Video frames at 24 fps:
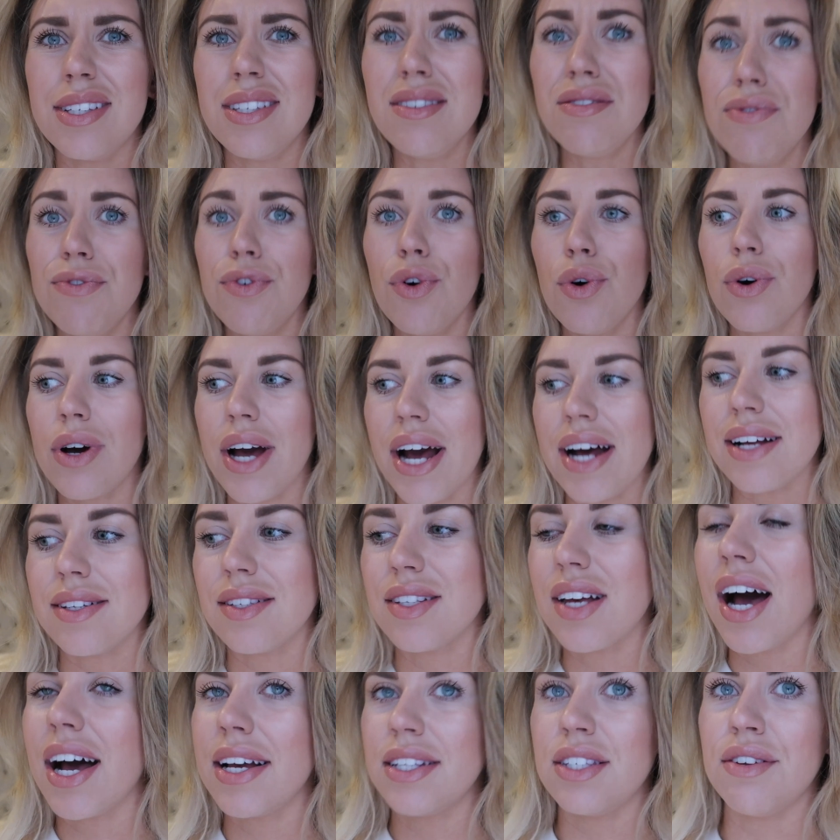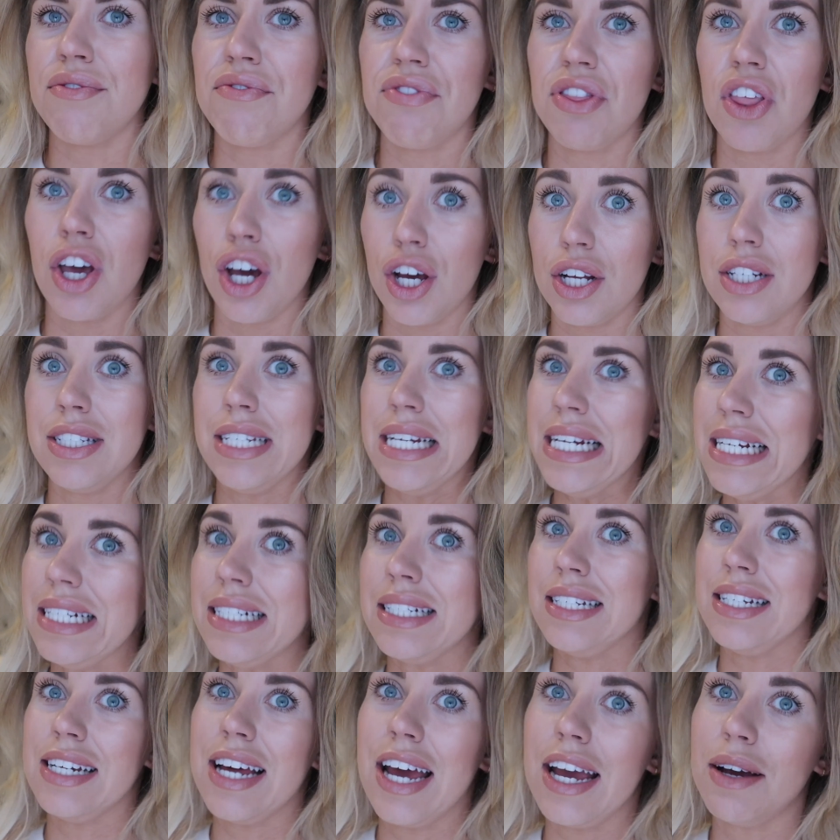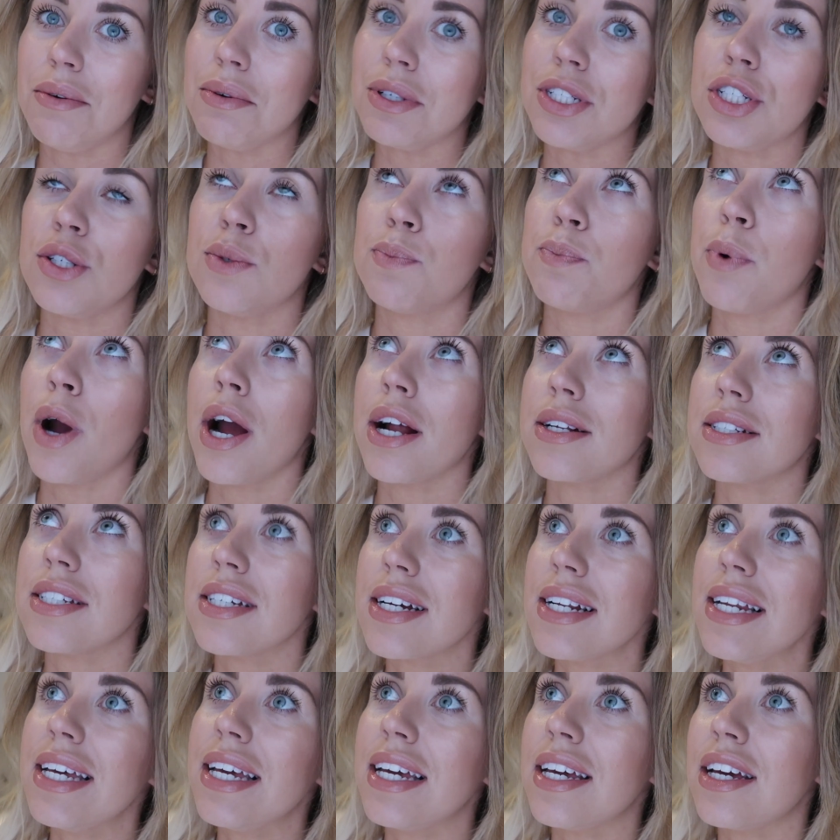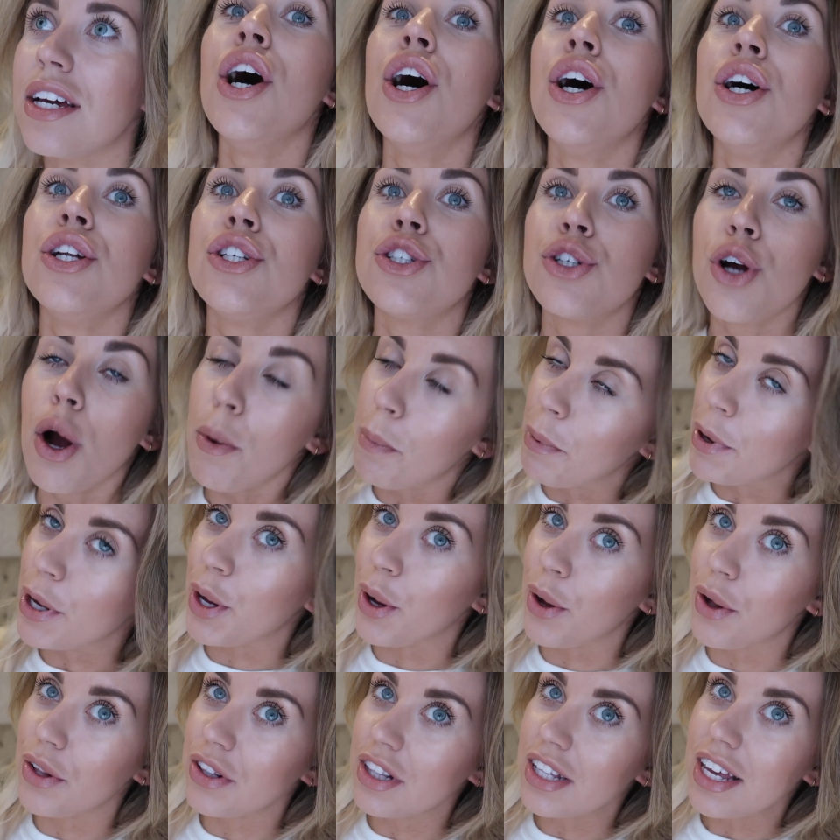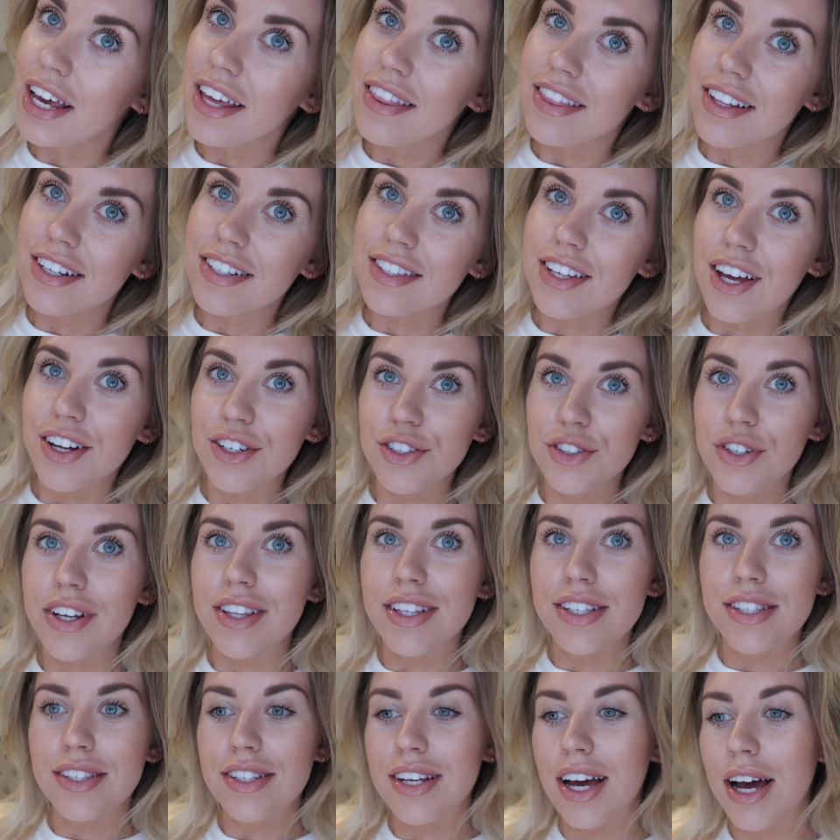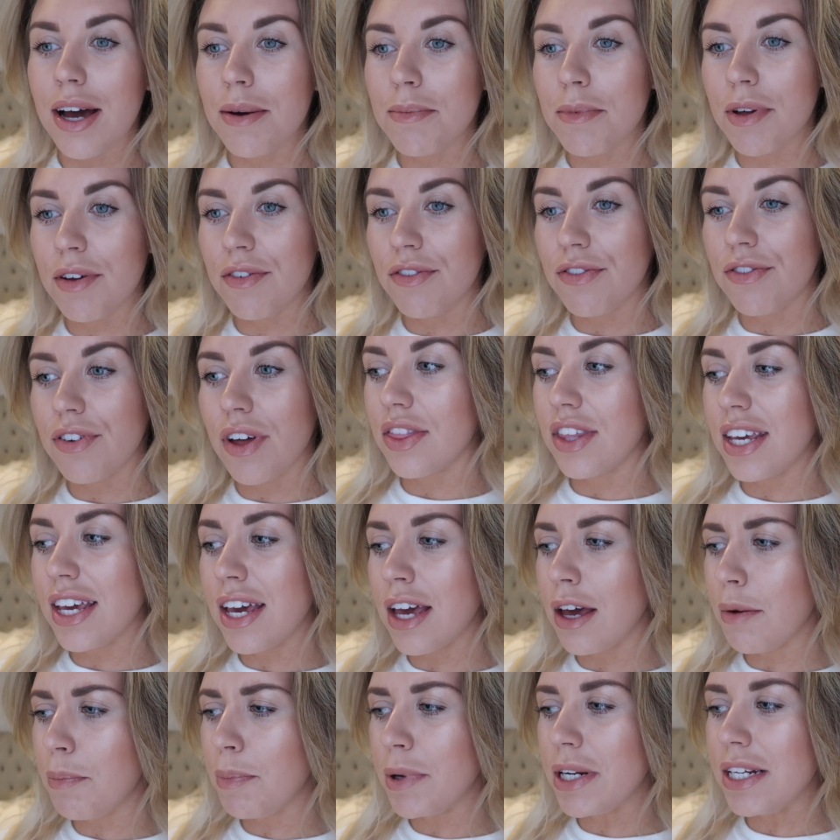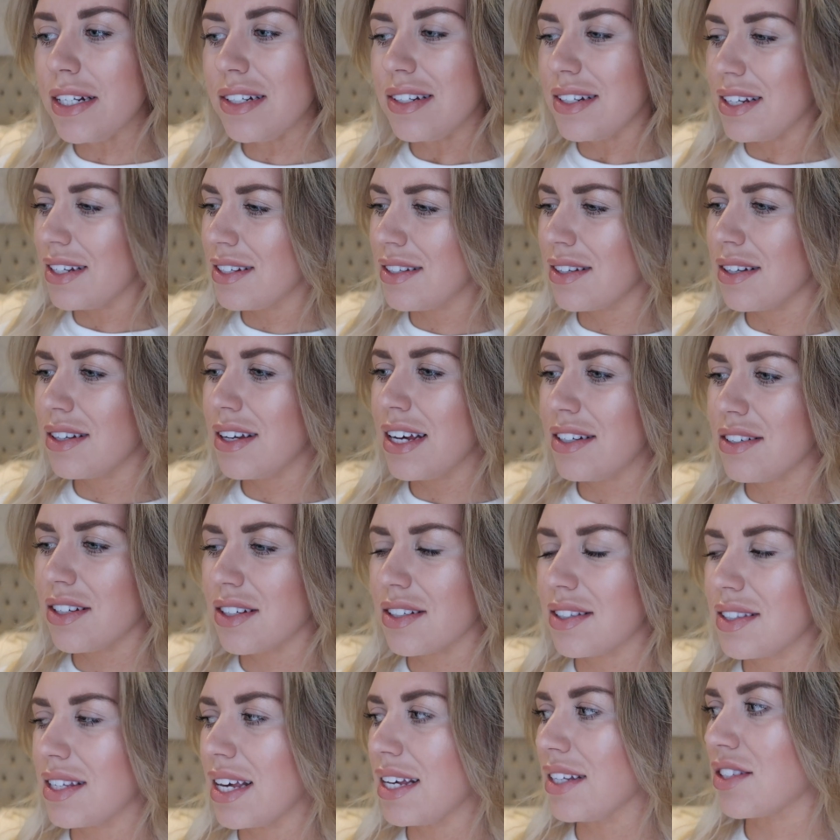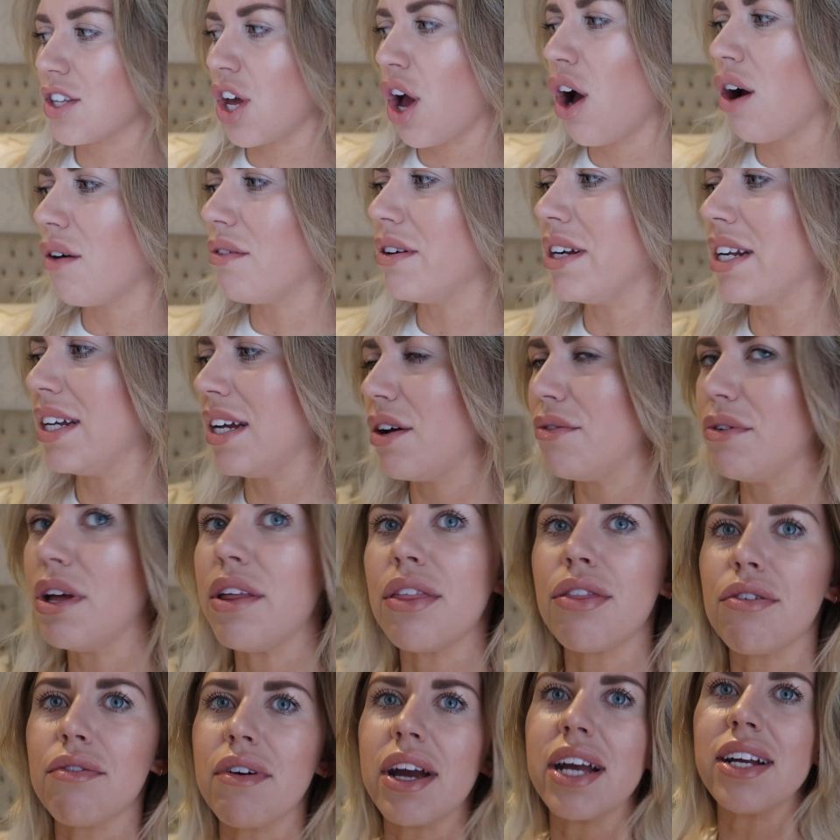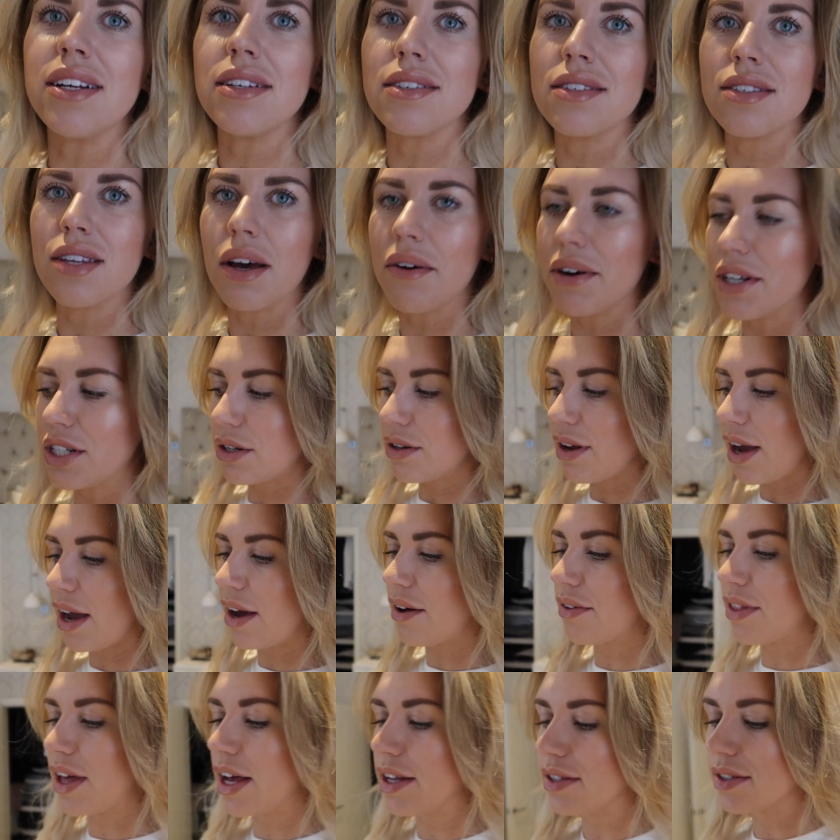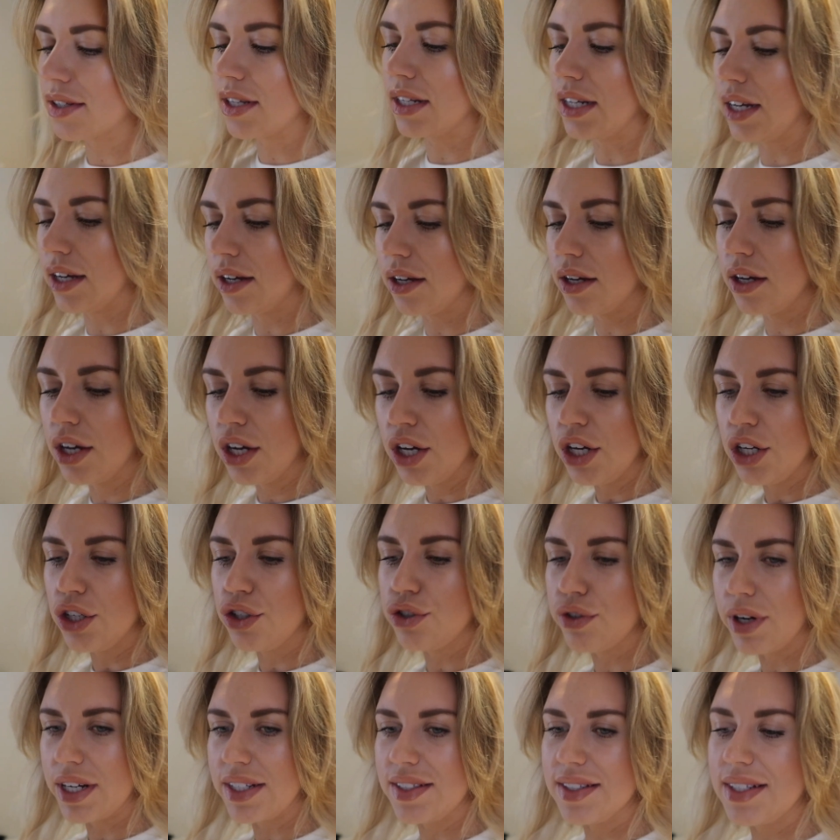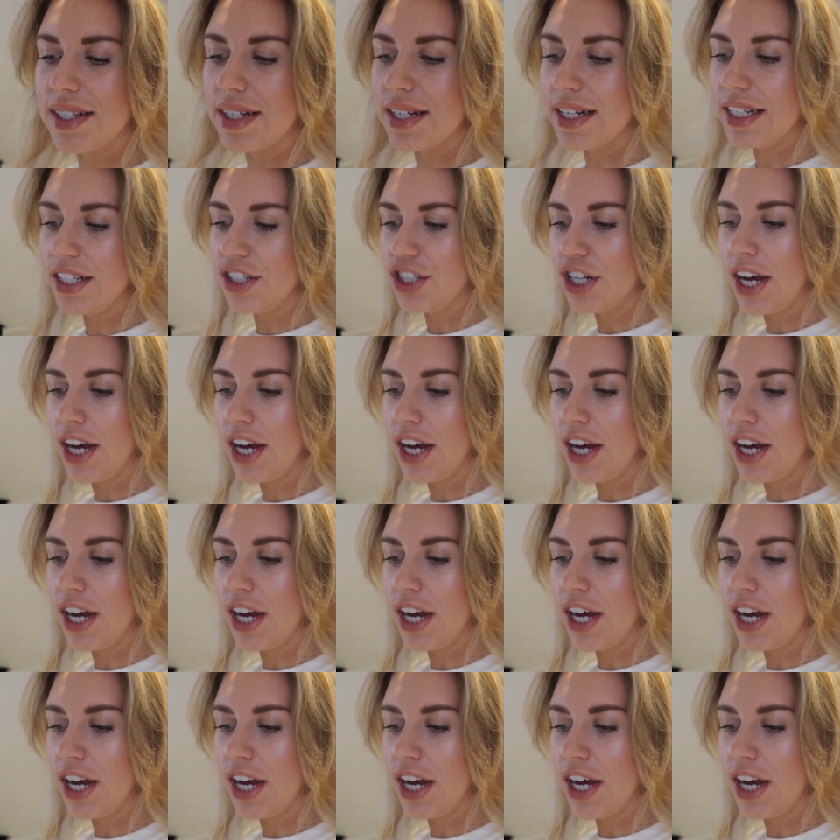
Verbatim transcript: says it's forecast highs of 13 today, which is practically tropical in this country at this time of the year, but it, is, it does say it's currently only three, so I don't know how that's gonna drastically